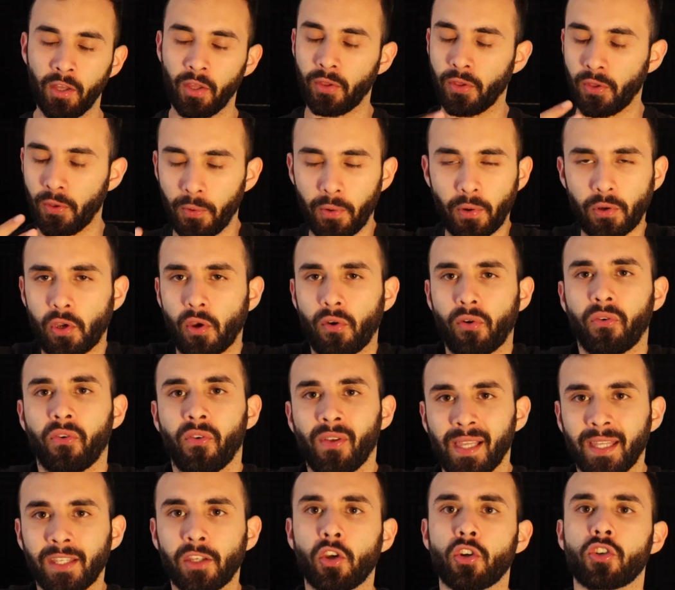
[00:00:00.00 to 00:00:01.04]
You're
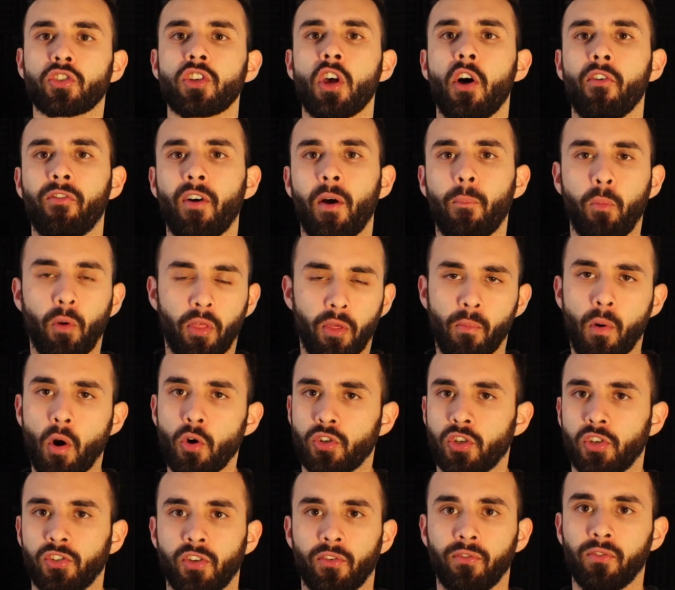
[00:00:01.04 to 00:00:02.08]
filling yourself up with
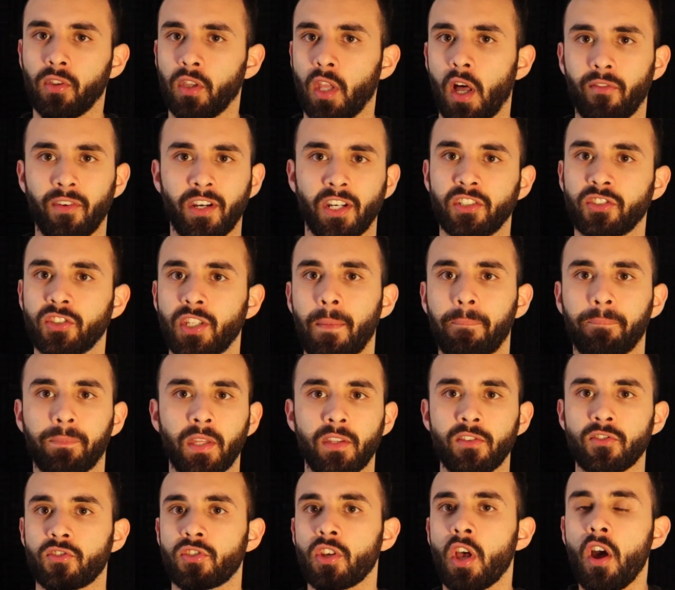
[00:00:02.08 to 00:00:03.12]
emotions of love and
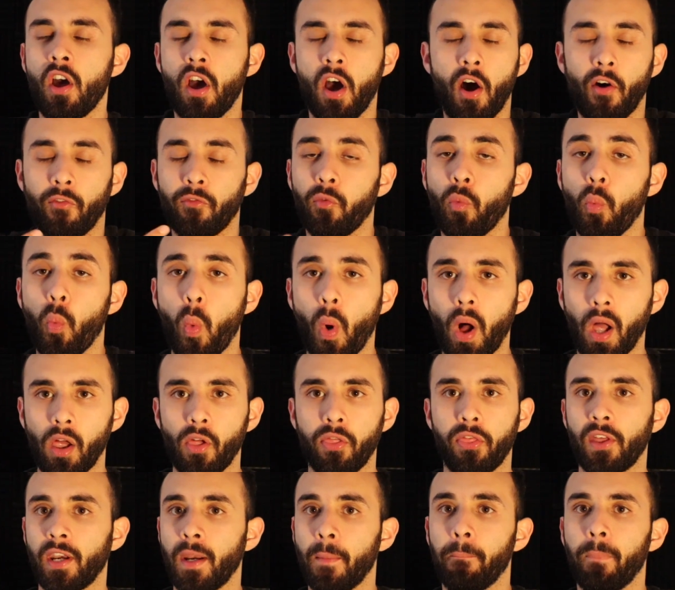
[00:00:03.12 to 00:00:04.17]
acceptance, of
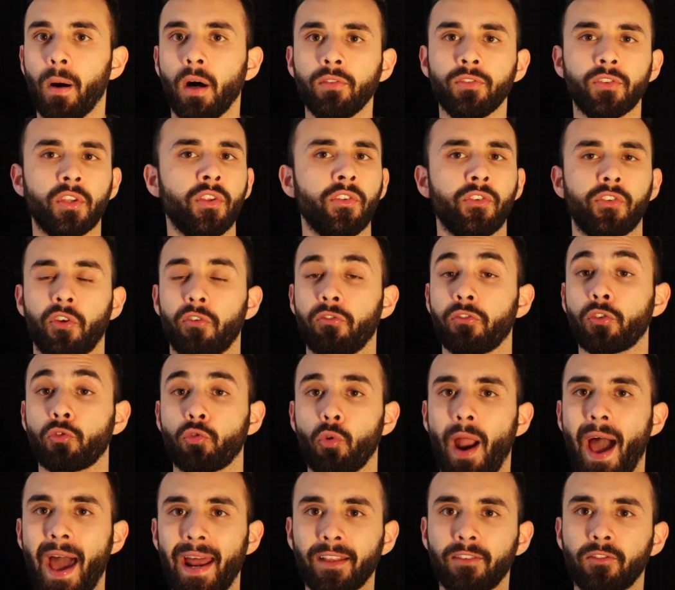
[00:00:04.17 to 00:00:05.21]
wealth and abundance, of
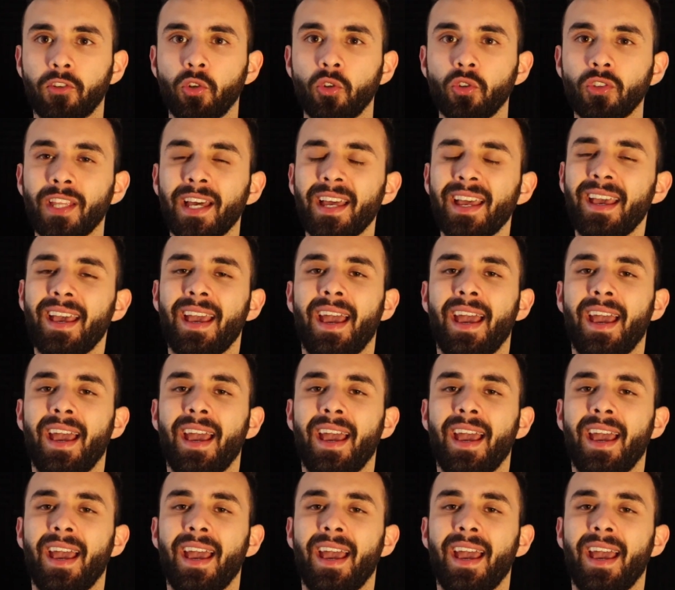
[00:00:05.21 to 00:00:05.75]
gratitude.